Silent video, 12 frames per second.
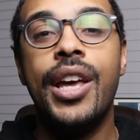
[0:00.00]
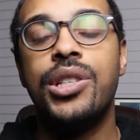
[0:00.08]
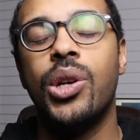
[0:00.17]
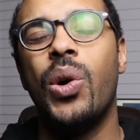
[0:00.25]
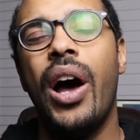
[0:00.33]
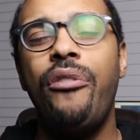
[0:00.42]

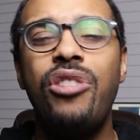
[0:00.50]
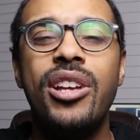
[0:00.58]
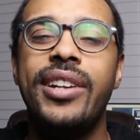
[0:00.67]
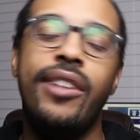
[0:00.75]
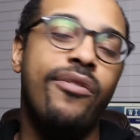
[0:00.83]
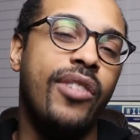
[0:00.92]
So I've
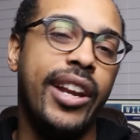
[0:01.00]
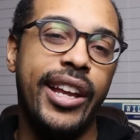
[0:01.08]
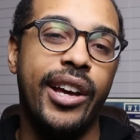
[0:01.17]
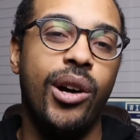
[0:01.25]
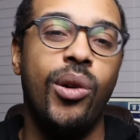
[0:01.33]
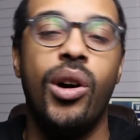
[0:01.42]
done a
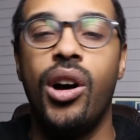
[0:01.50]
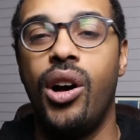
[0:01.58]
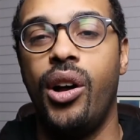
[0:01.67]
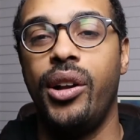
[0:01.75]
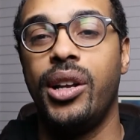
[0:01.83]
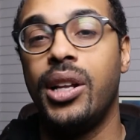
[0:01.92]
video
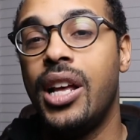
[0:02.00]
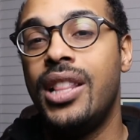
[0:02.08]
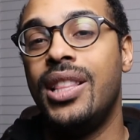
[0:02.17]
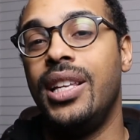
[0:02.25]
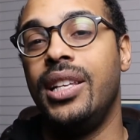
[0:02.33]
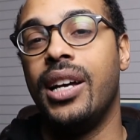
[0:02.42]
on
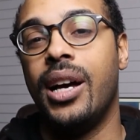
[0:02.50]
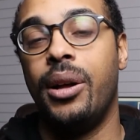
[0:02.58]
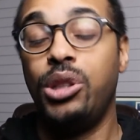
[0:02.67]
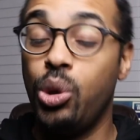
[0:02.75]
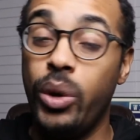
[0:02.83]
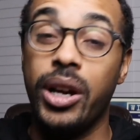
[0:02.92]
the uh,
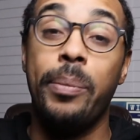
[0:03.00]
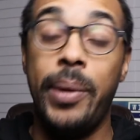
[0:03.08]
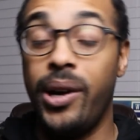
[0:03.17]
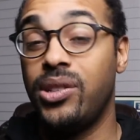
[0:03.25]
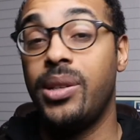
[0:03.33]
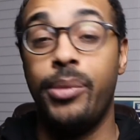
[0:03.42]
doing a
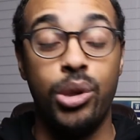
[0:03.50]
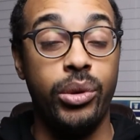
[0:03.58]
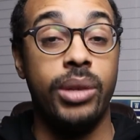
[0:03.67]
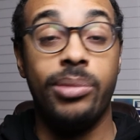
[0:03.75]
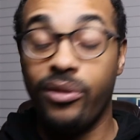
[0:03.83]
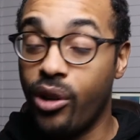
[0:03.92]
comparison
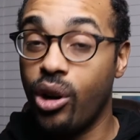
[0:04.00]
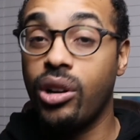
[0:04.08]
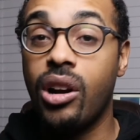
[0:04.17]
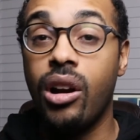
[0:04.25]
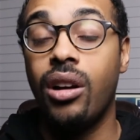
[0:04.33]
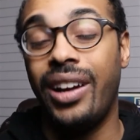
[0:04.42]
between the preferred
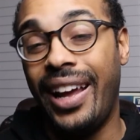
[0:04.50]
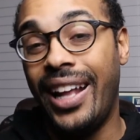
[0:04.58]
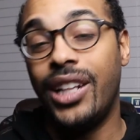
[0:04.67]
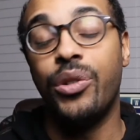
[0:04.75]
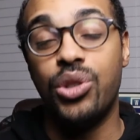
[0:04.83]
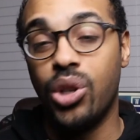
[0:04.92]
card
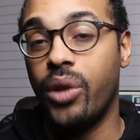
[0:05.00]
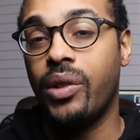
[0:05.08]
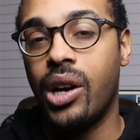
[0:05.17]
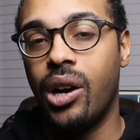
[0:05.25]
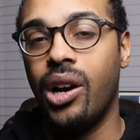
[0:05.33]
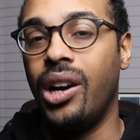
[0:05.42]
and the reserve
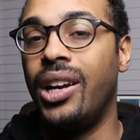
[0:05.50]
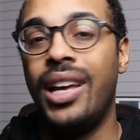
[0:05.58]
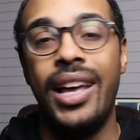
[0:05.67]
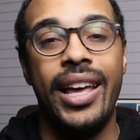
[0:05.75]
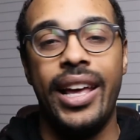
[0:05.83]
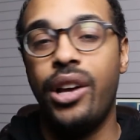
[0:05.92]
card.
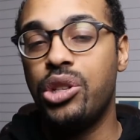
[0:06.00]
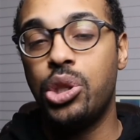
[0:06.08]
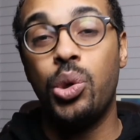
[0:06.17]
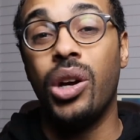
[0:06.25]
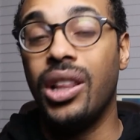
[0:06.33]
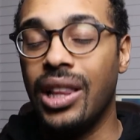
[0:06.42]
It goes
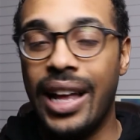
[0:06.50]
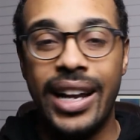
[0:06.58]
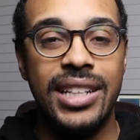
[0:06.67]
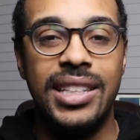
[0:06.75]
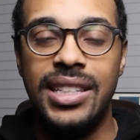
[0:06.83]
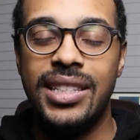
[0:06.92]
into a lot
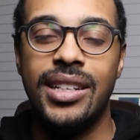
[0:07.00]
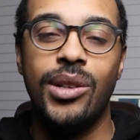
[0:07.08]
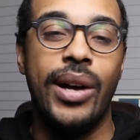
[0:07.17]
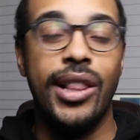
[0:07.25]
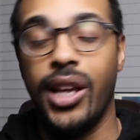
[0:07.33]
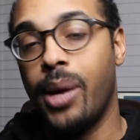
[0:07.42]
of
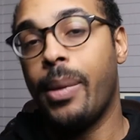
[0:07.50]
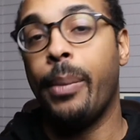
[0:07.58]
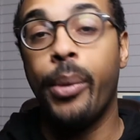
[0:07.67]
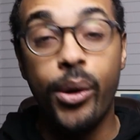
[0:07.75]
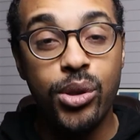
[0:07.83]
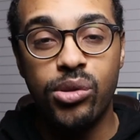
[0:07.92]
detail. I look at my
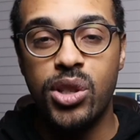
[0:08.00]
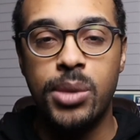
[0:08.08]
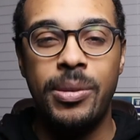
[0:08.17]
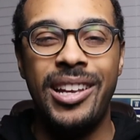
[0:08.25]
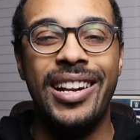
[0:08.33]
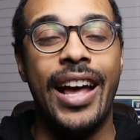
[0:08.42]
personal
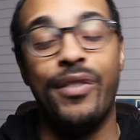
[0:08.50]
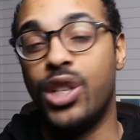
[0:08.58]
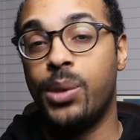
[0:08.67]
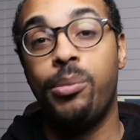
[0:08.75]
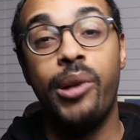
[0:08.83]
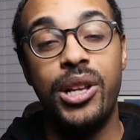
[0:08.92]
spend. I have a
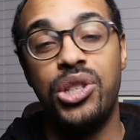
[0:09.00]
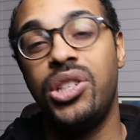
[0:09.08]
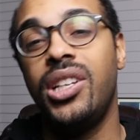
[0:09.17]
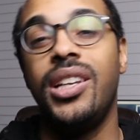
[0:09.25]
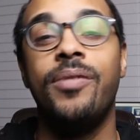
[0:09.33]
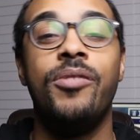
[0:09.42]

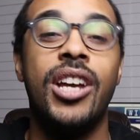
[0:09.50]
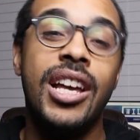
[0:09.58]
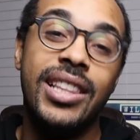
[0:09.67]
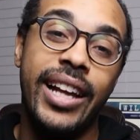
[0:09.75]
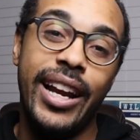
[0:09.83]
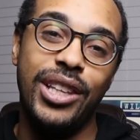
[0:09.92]
spreadsheet
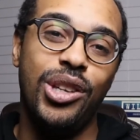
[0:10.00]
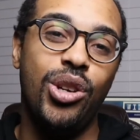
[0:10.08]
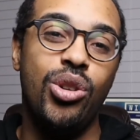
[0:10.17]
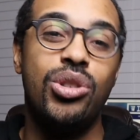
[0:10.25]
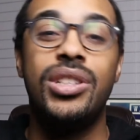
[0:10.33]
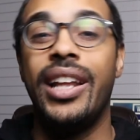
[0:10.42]
that I
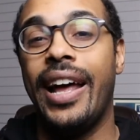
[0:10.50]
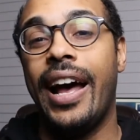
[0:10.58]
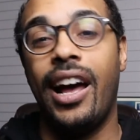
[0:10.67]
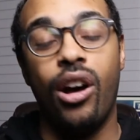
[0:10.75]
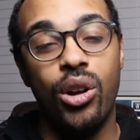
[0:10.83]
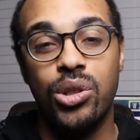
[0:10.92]
use that
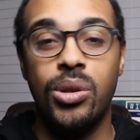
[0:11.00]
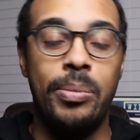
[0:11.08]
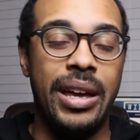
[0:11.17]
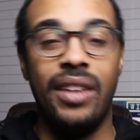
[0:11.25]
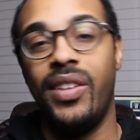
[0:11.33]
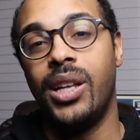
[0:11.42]
I also
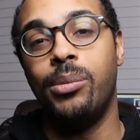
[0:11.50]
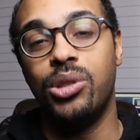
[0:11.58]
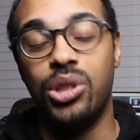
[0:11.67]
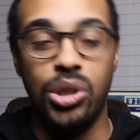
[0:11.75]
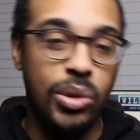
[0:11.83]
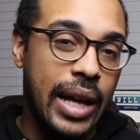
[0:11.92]
make available
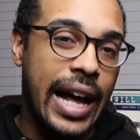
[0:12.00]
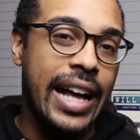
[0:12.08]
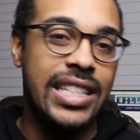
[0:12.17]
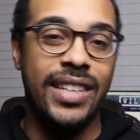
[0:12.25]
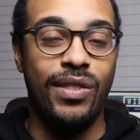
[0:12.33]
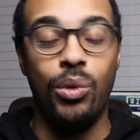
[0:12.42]
to you
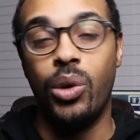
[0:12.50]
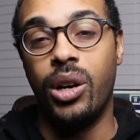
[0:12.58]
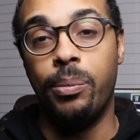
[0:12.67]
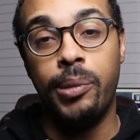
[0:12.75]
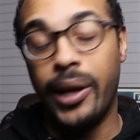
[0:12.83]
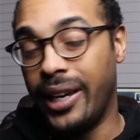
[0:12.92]
guys if you want
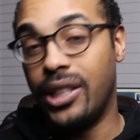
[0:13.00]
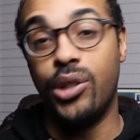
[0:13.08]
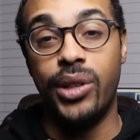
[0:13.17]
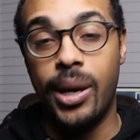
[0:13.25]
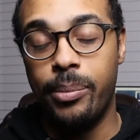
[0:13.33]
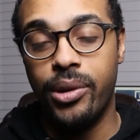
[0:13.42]
to plug in
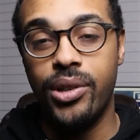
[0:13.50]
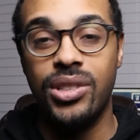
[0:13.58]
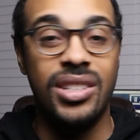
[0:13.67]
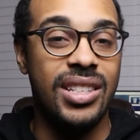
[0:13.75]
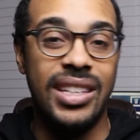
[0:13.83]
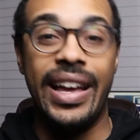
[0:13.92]
your numbers
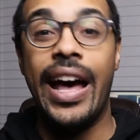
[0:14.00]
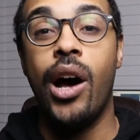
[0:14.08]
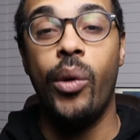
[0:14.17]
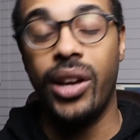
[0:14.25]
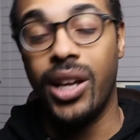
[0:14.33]
to see how